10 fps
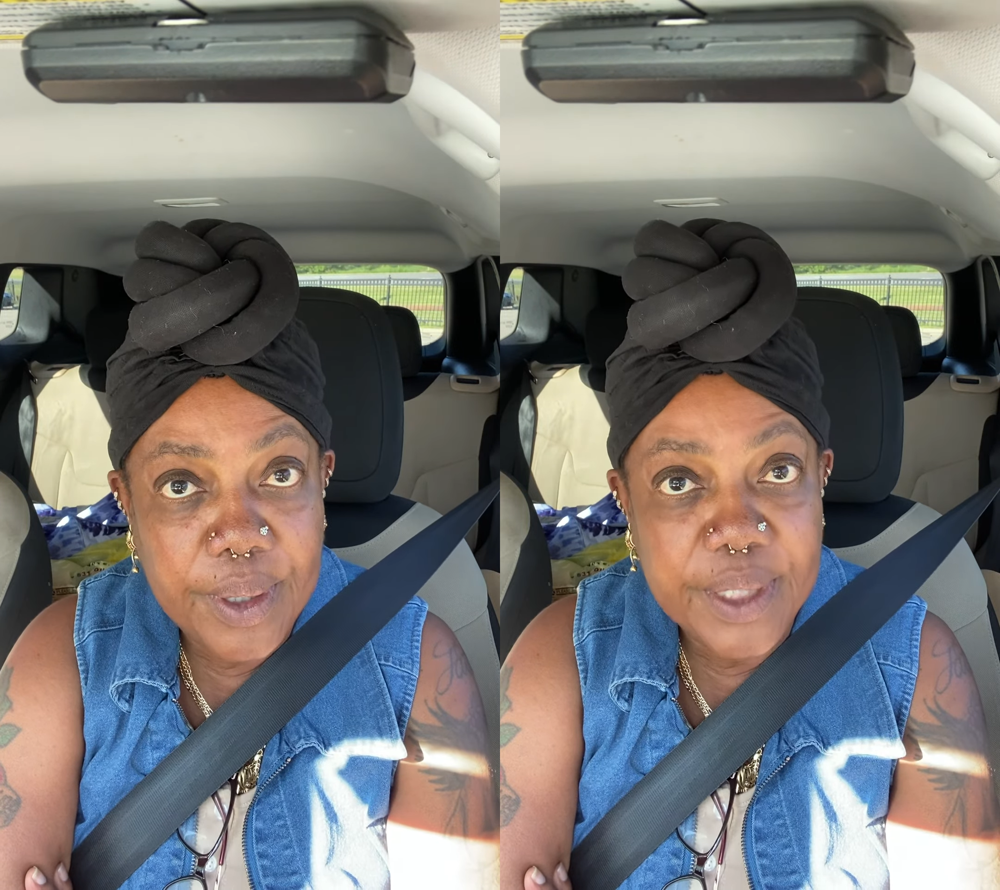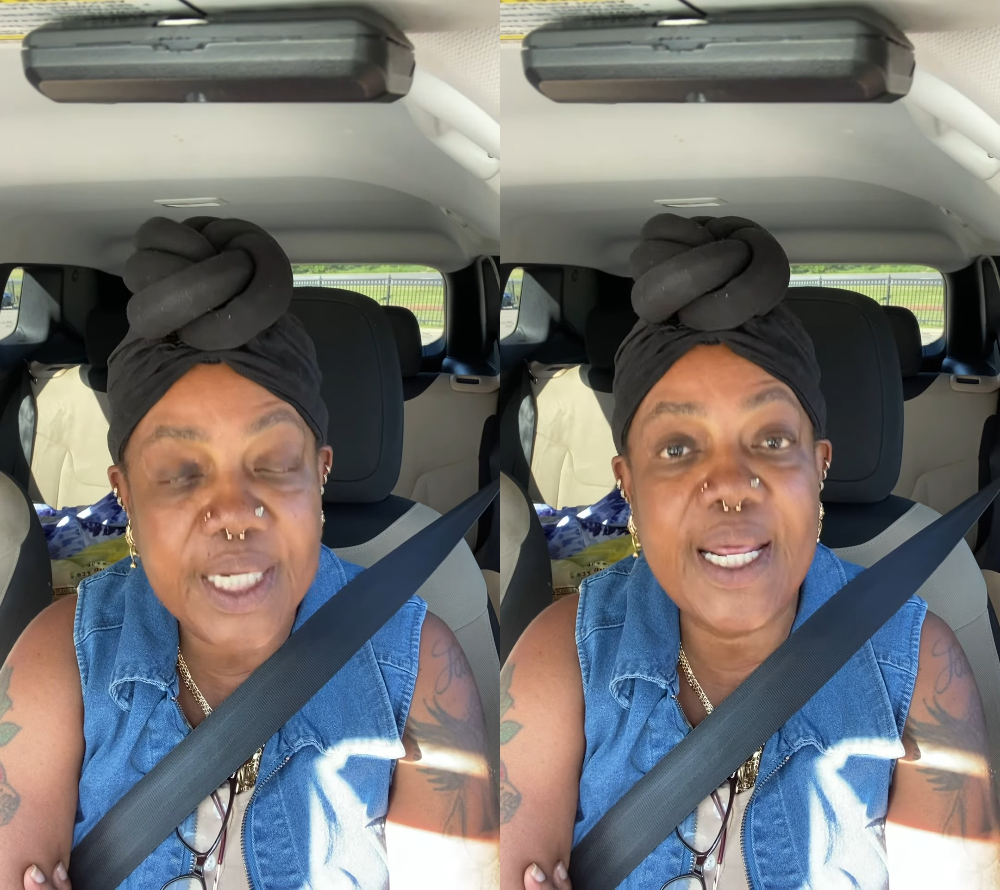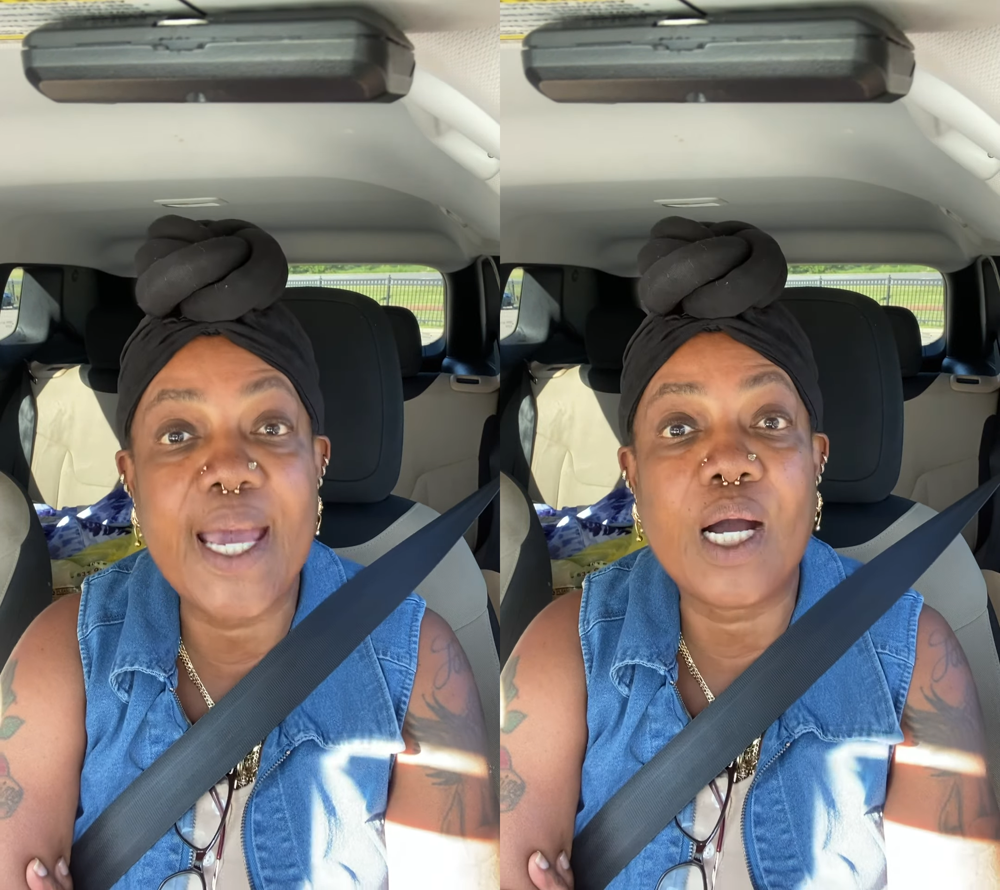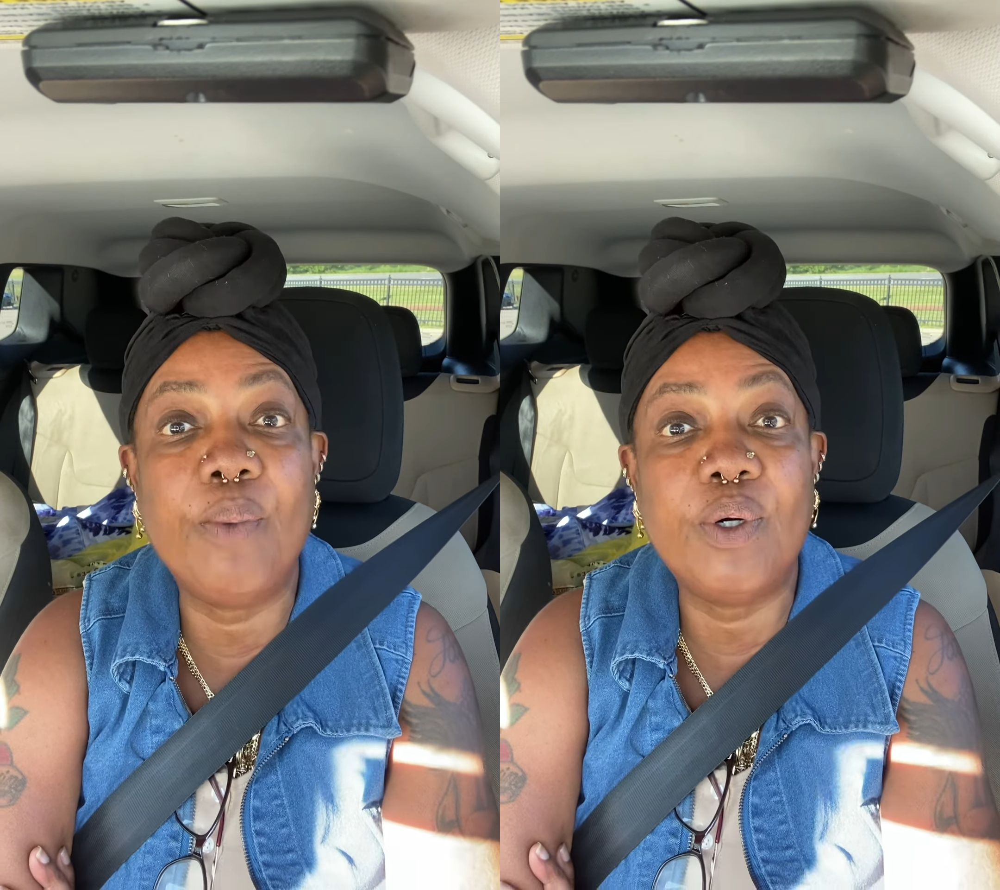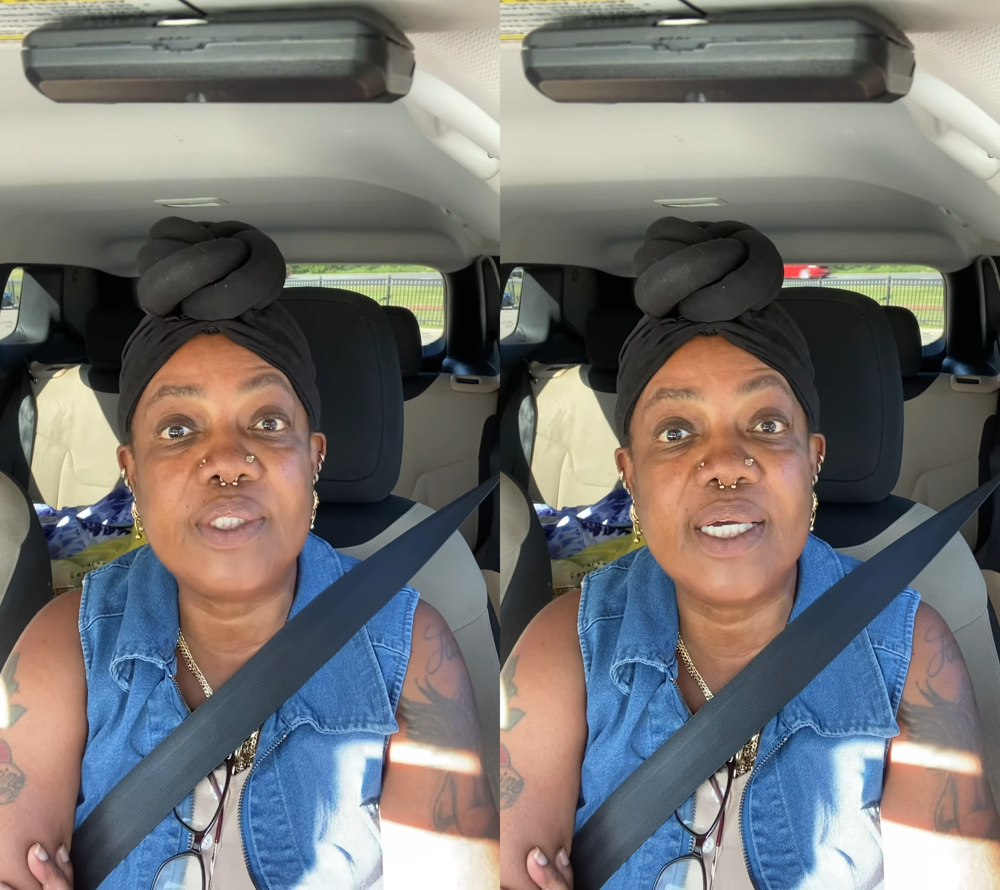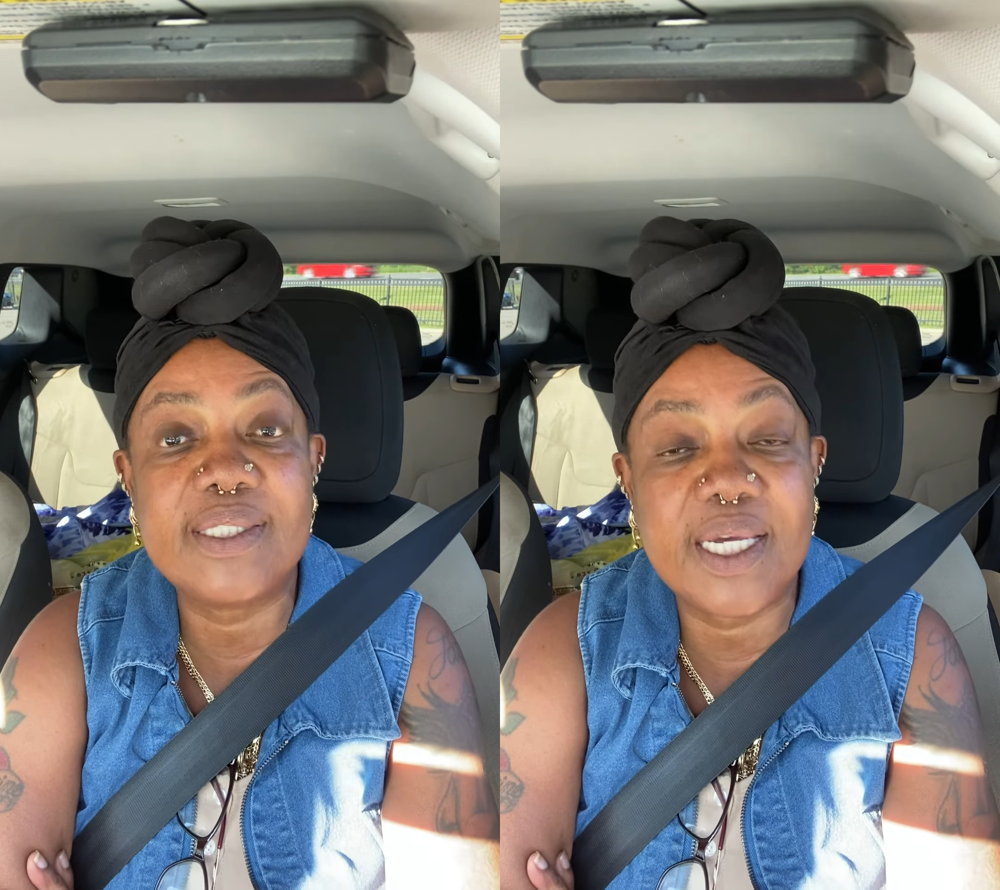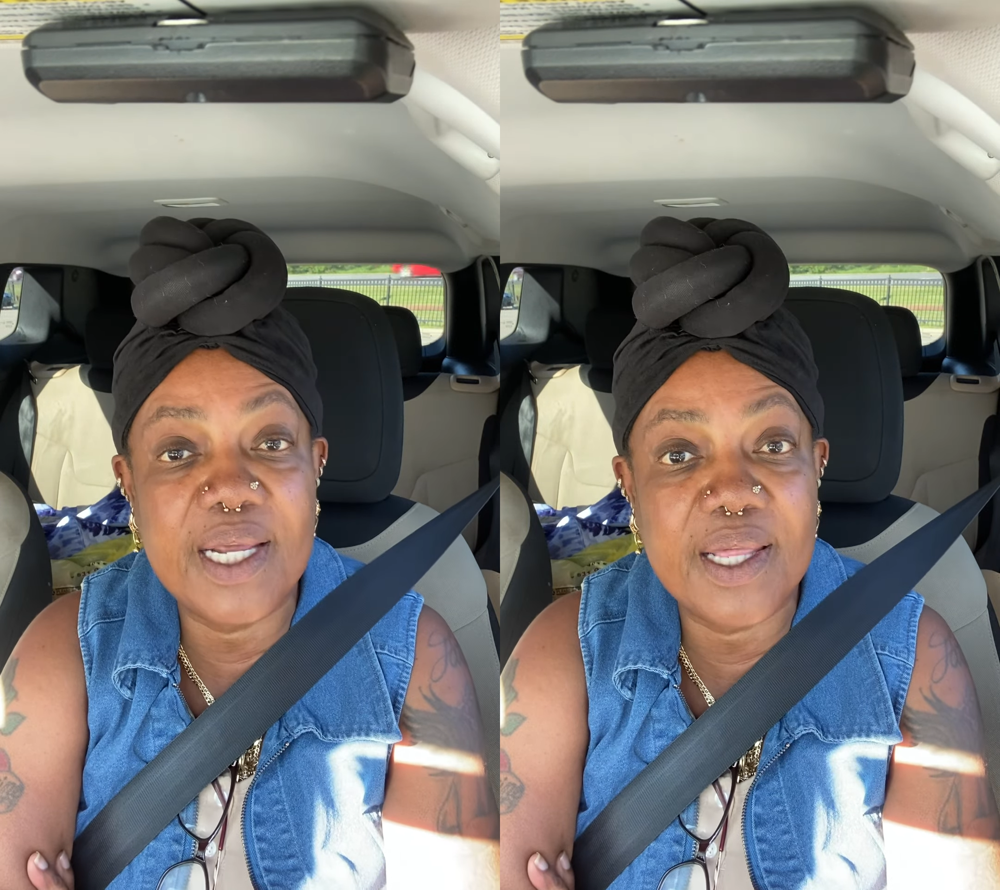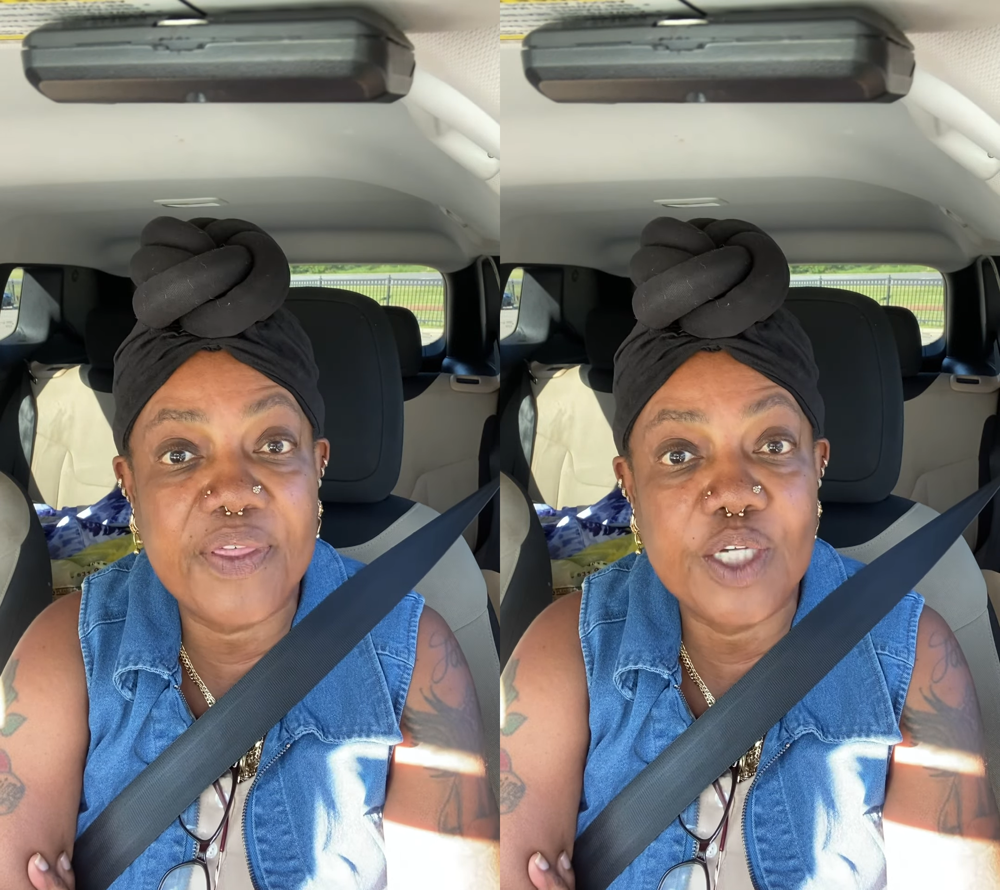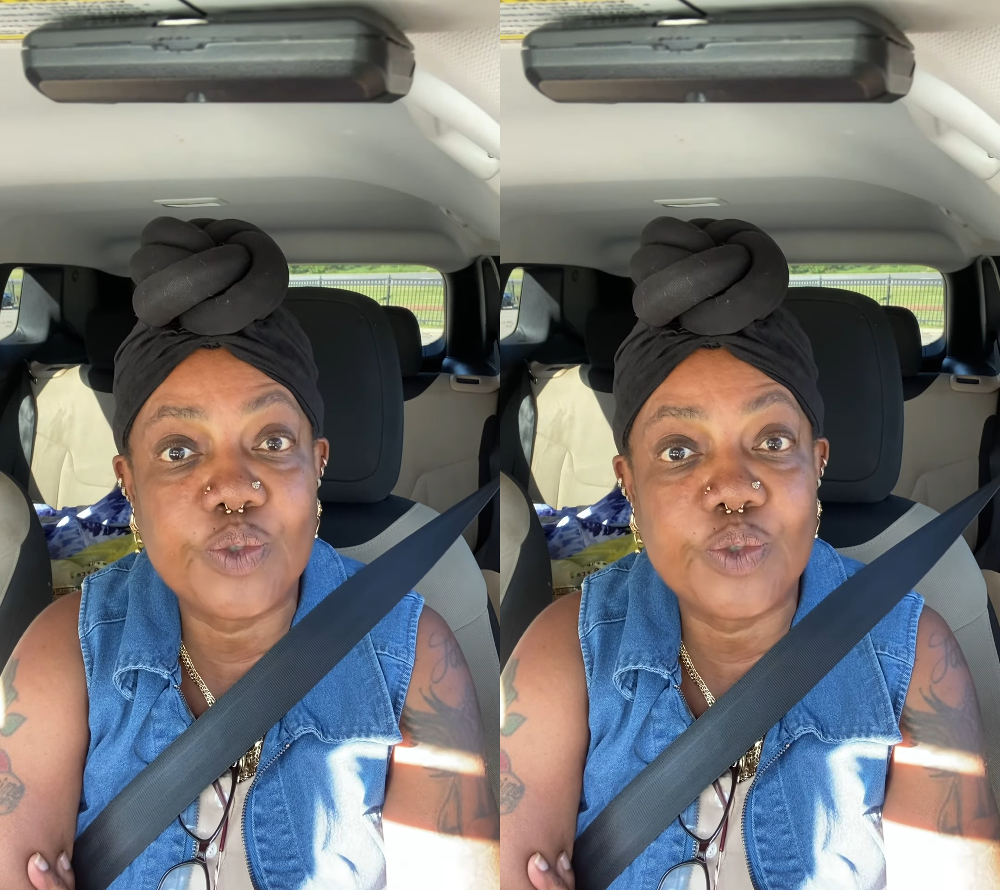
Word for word: Did I come out and said anything